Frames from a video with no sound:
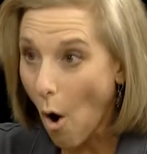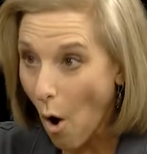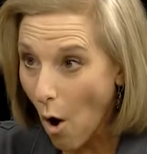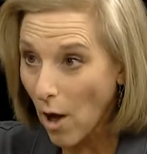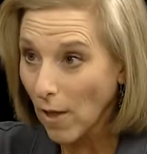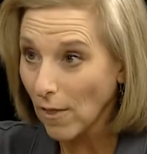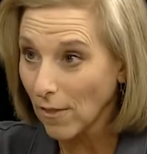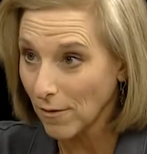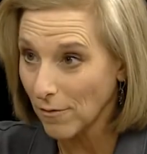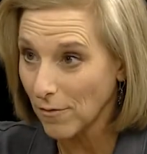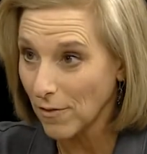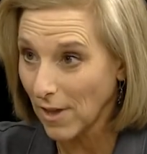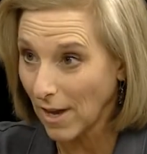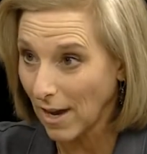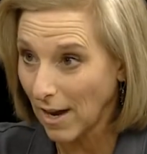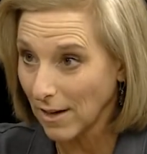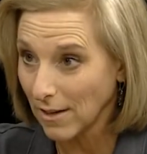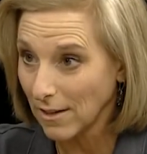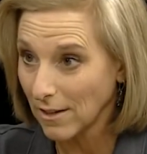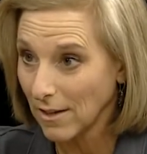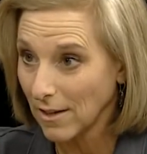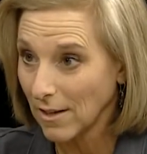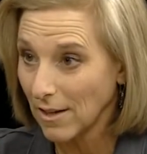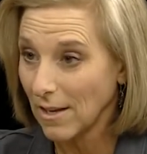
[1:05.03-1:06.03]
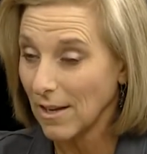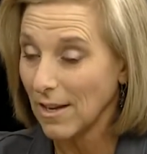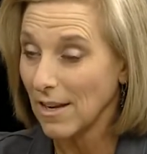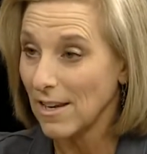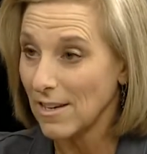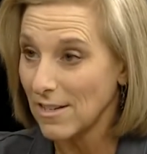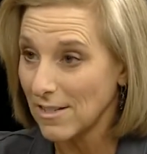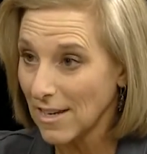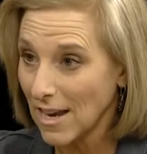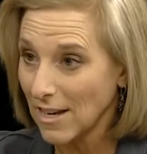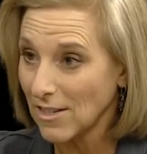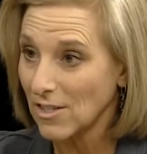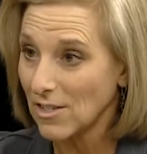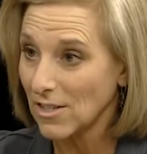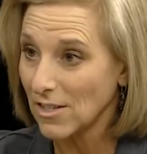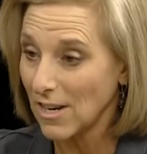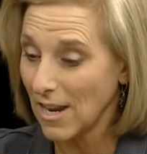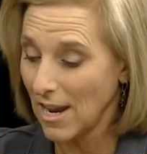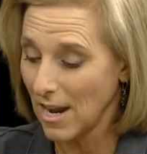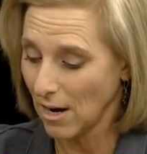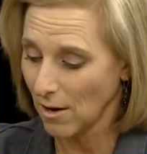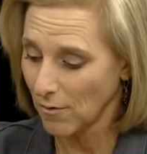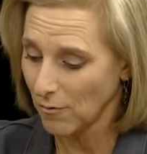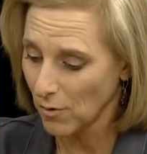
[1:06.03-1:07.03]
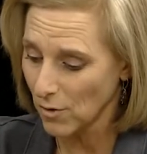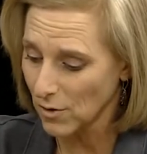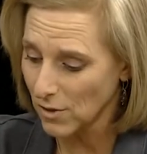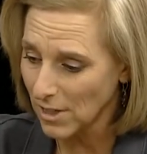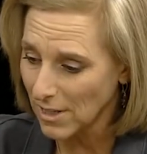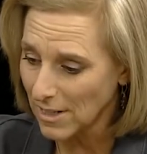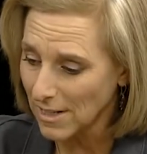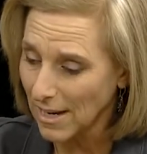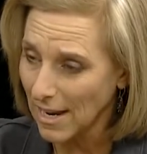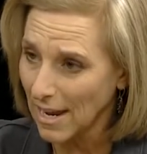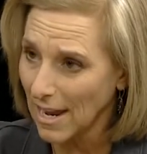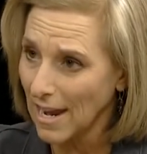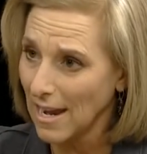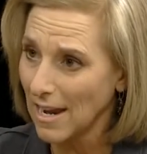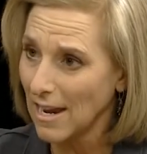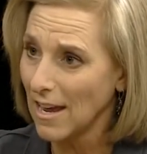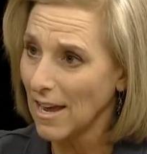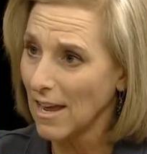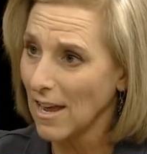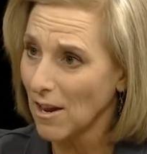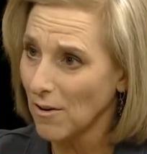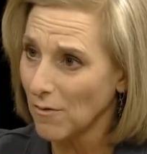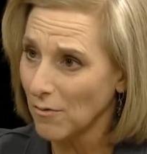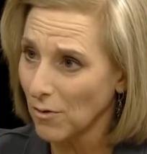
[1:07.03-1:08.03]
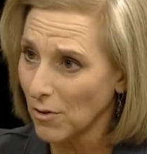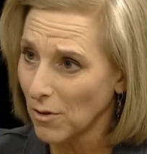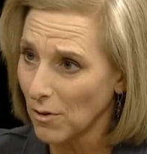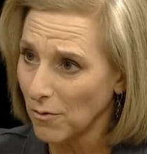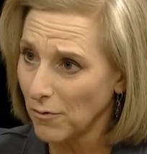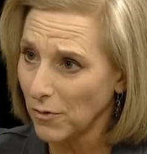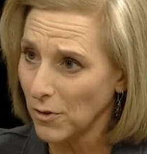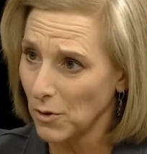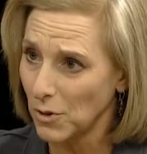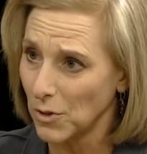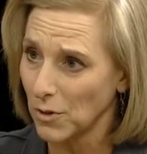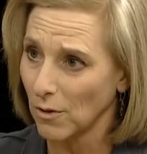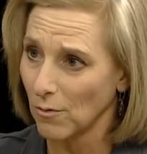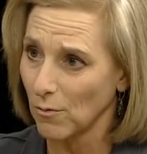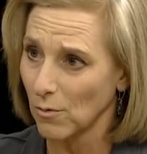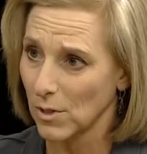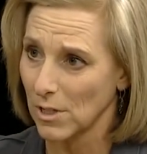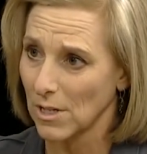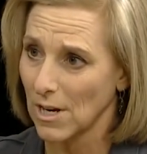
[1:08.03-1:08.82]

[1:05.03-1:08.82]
All of that is at stake for today and for the future of